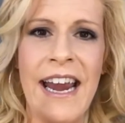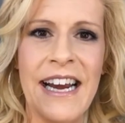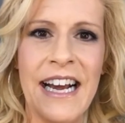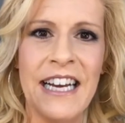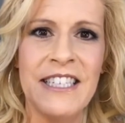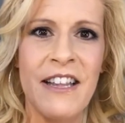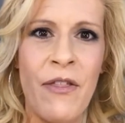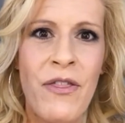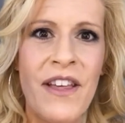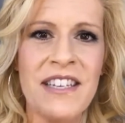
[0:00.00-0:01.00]
And
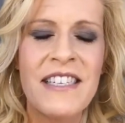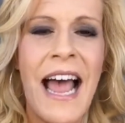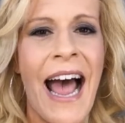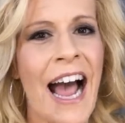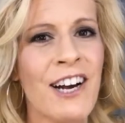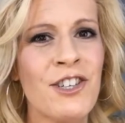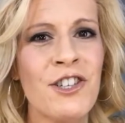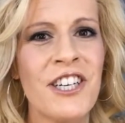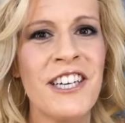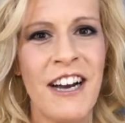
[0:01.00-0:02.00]
this
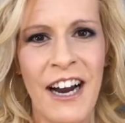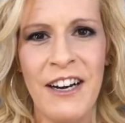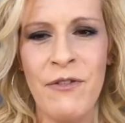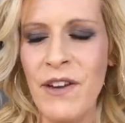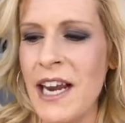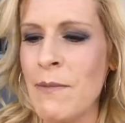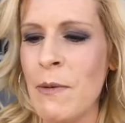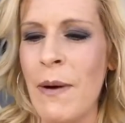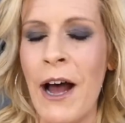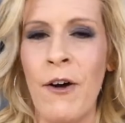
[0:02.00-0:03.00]
actually kind of
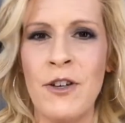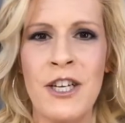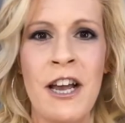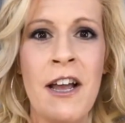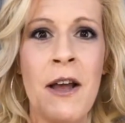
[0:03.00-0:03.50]
came about